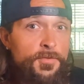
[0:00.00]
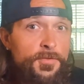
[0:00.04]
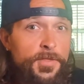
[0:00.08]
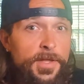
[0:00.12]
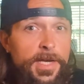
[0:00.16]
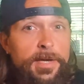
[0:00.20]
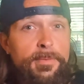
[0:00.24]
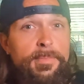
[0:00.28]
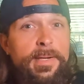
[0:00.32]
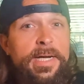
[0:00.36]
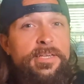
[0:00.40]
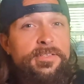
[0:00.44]

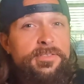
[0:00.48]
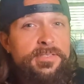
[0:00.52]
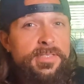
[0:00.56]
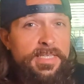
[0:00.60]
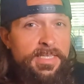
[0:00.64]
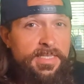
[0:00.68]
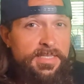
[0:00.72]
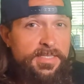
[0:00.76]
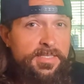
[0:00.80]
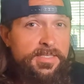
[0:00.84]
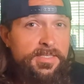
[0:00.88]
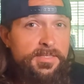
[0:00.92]
Think about
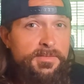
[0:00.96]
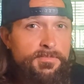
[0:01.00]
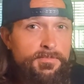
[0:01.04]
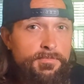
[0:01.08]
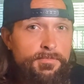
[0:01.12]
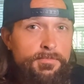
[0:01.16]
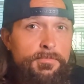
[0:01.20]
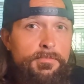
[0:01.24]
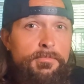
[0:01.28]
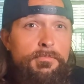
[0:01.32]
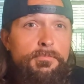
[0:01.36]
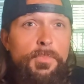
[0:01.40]
this.
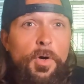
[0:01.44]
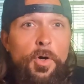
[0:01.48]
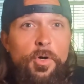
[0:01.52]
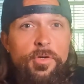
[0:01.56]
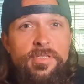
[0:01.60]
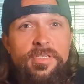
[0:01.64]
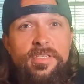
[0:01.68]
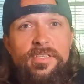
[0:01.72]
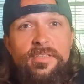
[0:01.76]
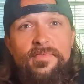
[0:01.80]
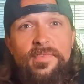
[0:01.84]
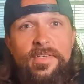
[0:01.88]

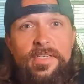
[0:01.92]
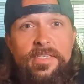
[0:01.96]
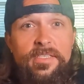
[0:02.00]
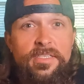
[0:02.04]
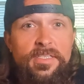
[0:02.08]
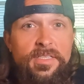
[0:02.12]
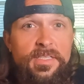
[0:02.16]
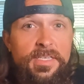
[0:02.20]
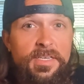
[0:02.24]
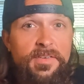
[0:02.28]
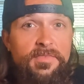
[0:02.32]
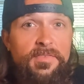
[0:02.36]
Most of
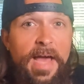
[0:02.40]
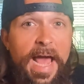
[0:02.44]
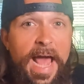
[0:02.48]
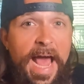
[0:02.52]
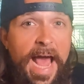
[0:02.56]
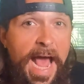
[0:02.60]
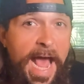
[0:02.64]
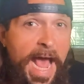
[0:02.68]
us live